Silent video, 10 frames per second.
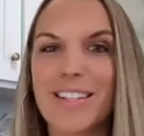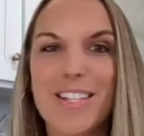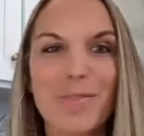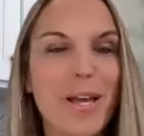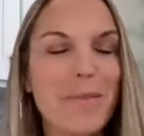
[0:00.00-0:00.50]

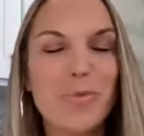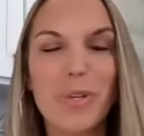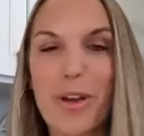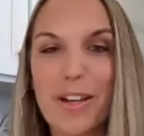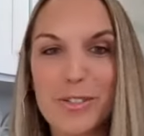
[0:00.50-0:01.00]
sometimes
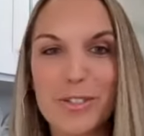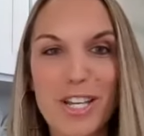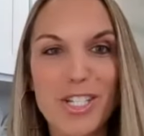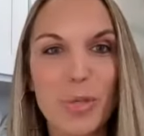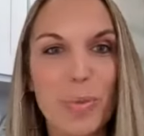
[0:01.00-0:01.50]
when you
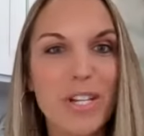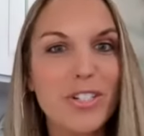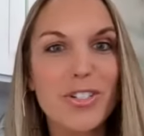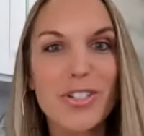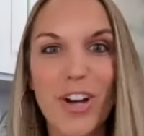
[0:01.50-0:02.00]
exercise too
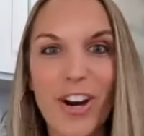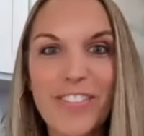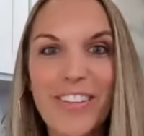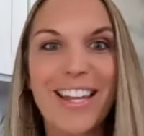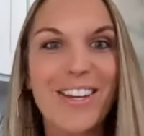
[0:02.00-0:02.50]
much, you're
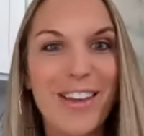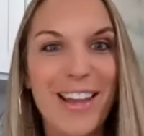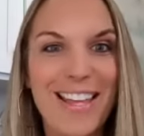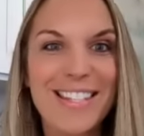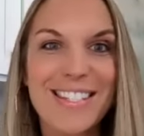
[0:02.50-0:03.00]
starving and you
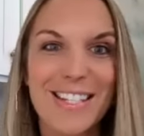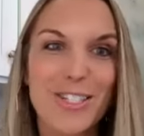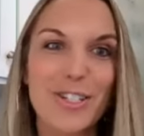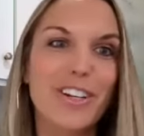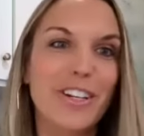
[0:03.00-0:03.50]
can't stick
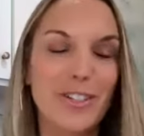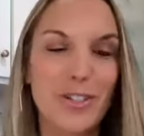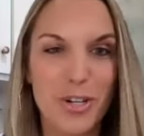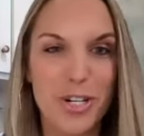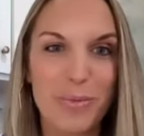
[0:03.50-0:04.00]
to a good
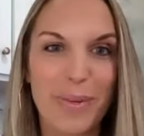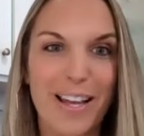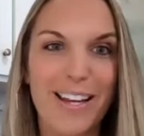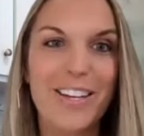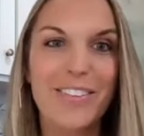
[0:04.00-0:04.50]
nutrition
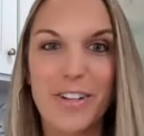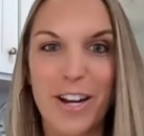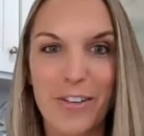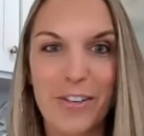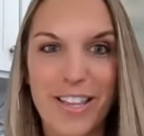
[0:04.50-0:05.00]
plan if you're
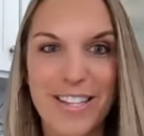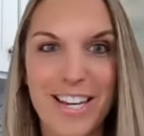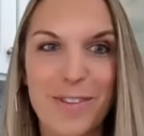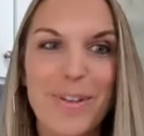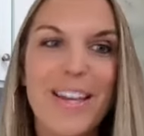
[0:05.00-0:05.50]
hungry all the
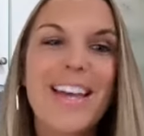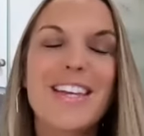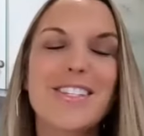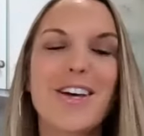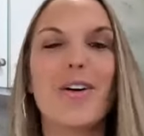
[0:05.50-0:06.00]
time.
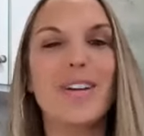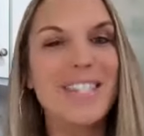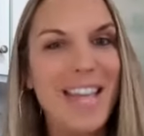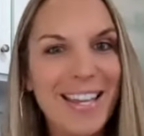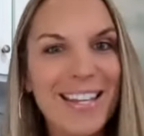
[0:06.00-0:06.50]
So
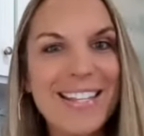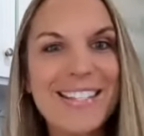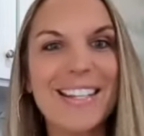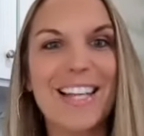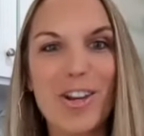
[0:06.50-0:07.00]
take it
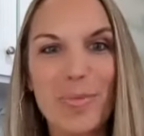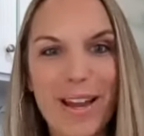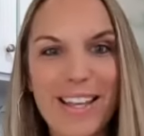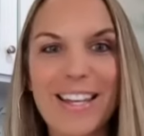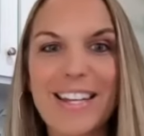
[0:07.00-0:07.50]
easy, let your
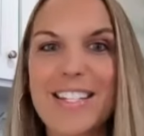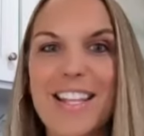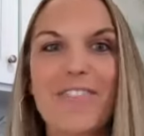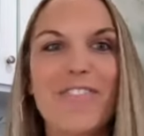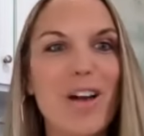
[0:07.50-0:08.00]
body get into
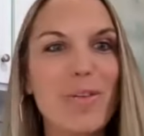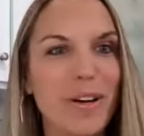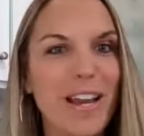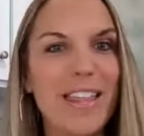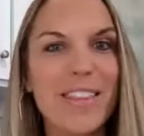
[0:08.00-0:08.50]
that fat
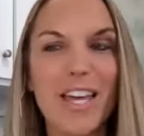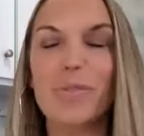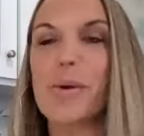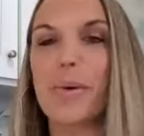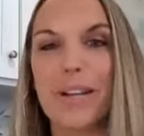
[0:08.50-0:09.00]
burn, and then
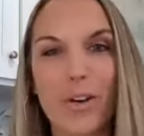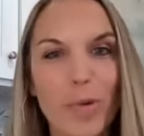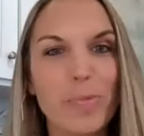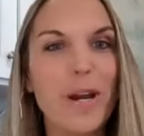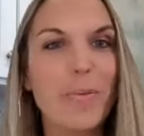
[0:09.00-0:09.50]
we will
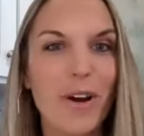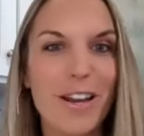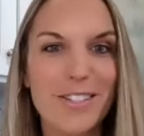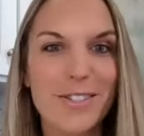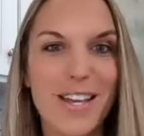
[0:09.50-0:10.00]
incorporate more
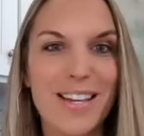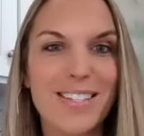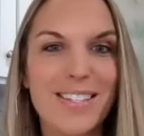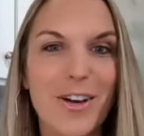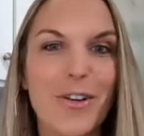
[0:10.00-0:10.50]

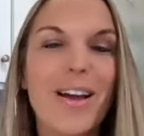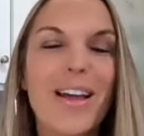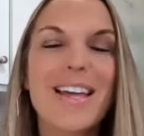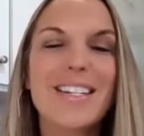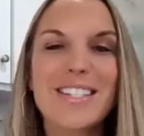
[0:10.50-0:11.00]
exercise. So
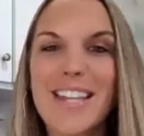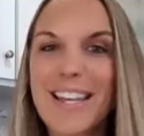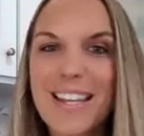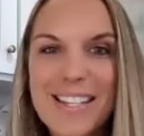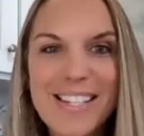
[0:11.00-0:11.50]
just
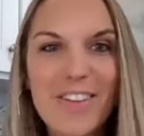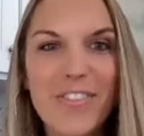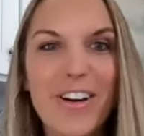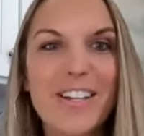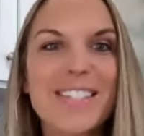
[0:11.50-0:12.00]
take it easy at
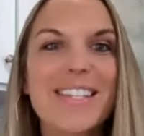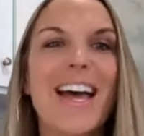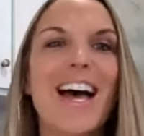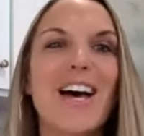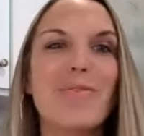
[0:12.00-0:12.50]
first,
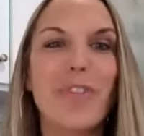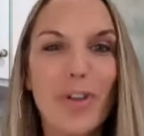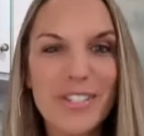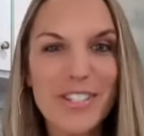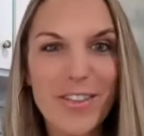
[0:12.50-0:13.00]
um,
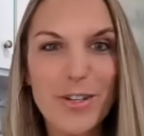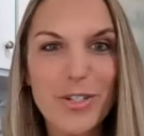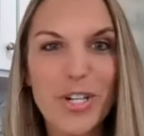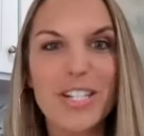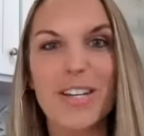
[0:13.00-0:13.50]
focus on the
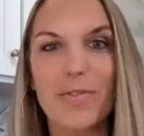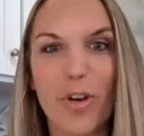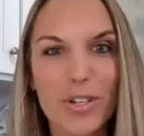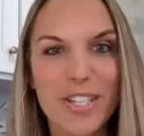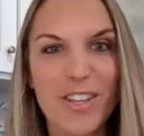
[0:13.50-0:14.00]
nutrition,
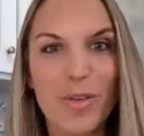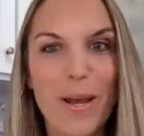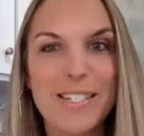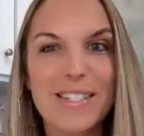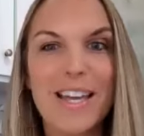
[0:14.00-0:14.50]
focus on the
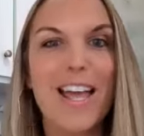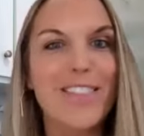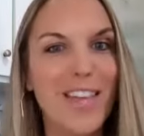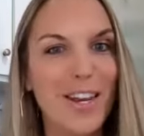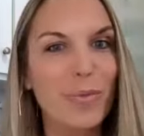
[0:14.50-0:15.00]
mindset,
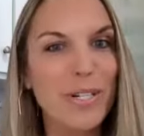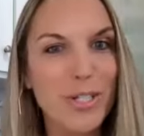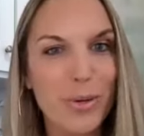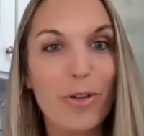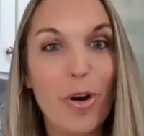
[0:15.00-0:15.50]
and then we
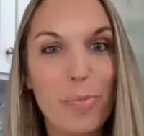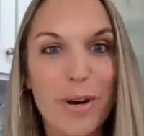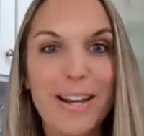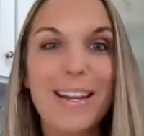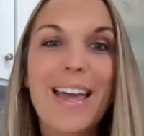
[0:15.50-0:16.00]
do
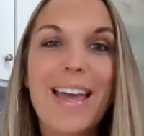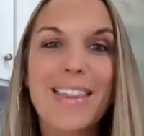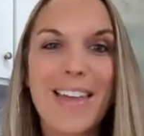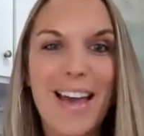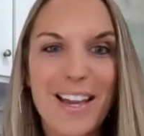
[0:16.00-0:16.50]
incorporate
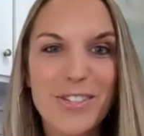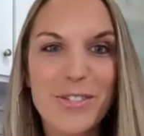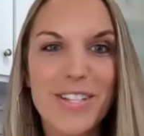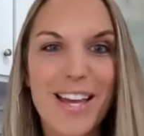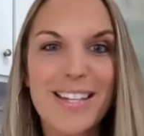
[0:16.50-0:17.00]
that
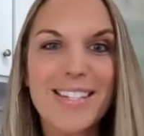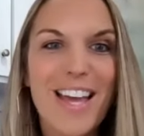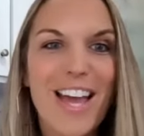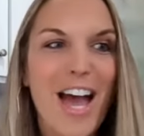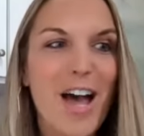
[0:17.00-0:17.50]
exercise.
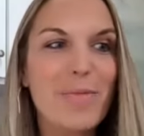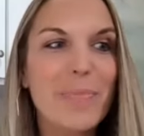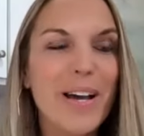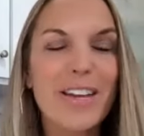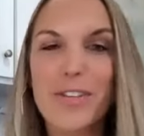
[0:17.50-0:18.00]
Um,
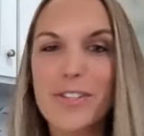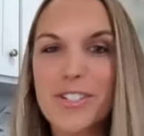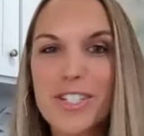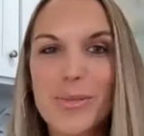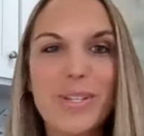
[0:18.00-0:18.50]
but if you're
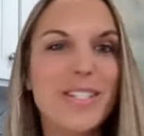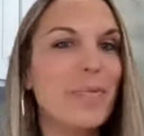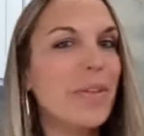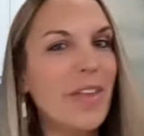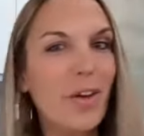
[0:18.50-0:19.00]
just doing
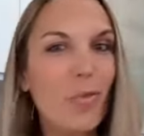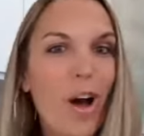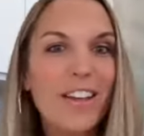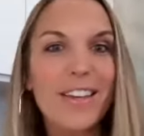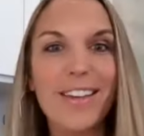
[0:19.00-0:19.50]
something like
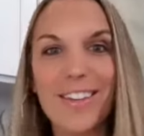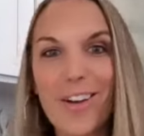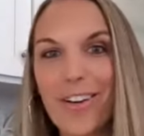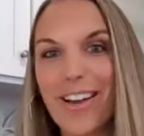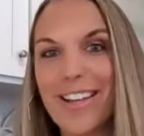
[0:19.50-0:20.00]
walking,
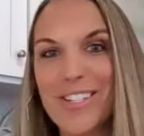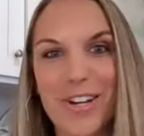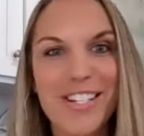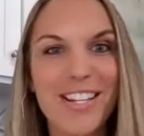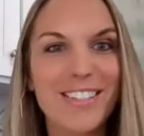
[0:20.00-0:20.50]
yoga,
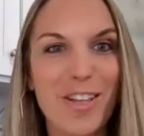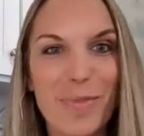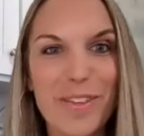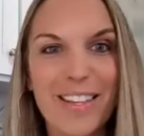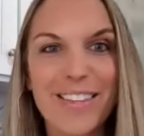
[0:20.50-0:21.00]
stretching,
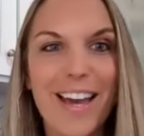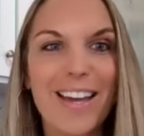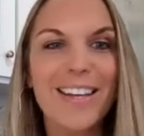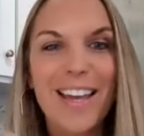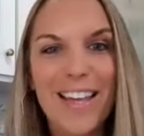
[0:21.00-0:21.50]
something like
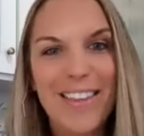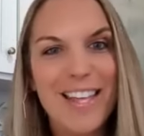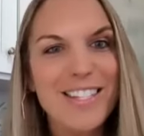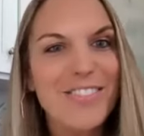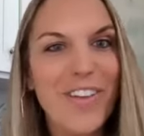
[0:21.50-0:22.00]
that,
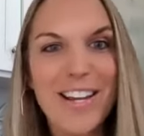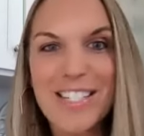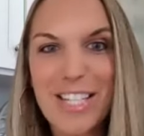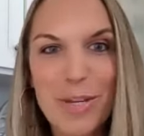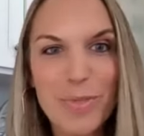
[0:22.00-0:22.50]
that's fine
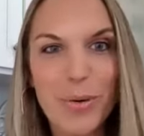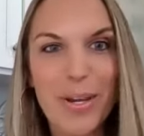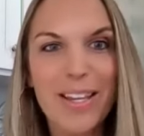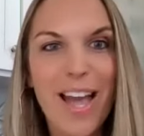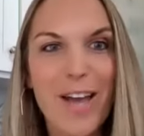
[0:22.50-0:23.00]
to keep
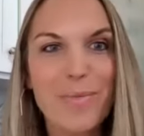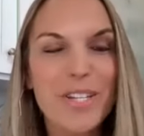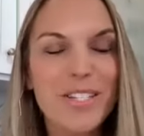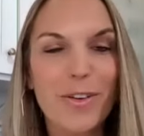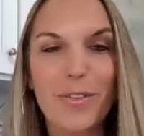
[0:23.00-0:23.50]
doing. Um,
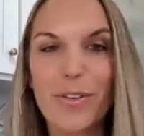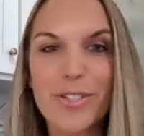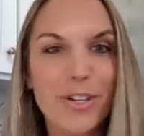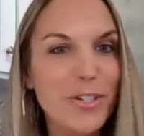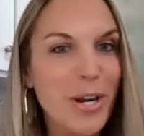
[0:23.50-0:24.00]
just don't go
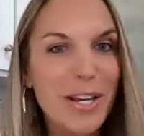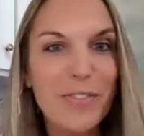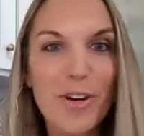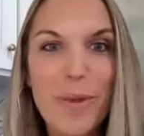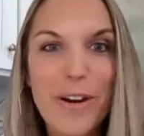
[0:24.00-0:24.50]
start training
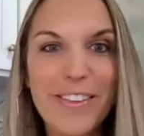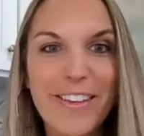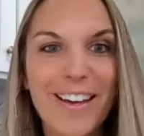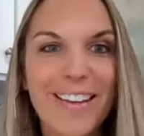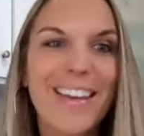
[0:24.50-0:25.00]
for a
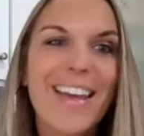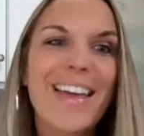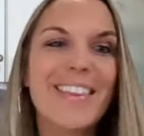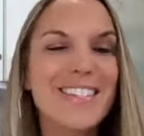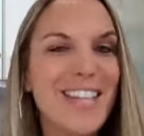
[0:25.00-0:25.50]
marathon
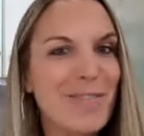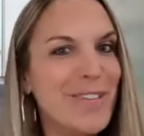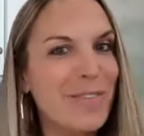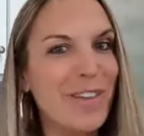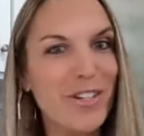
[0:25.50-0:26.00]
the same
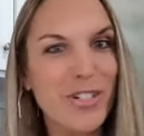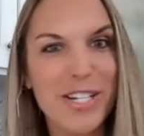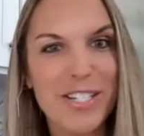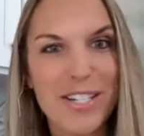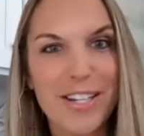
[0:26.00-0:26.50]
time that you're
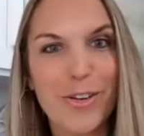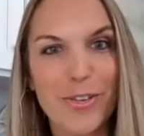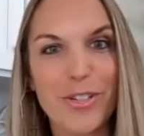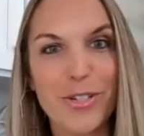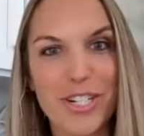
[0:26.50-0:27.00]
changing
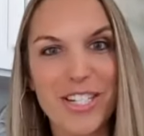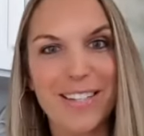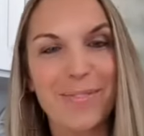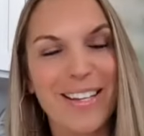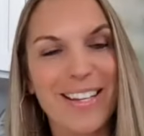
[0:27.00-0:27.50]
your
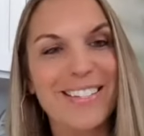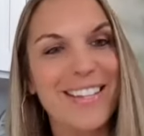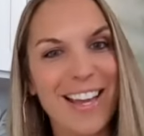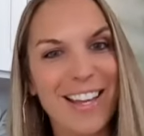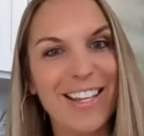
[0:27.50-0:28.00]
nutrition because
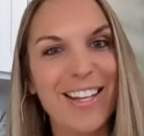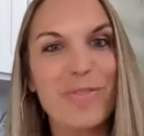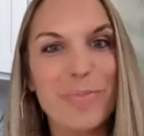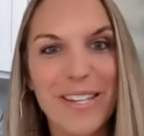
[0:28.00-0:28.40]
that can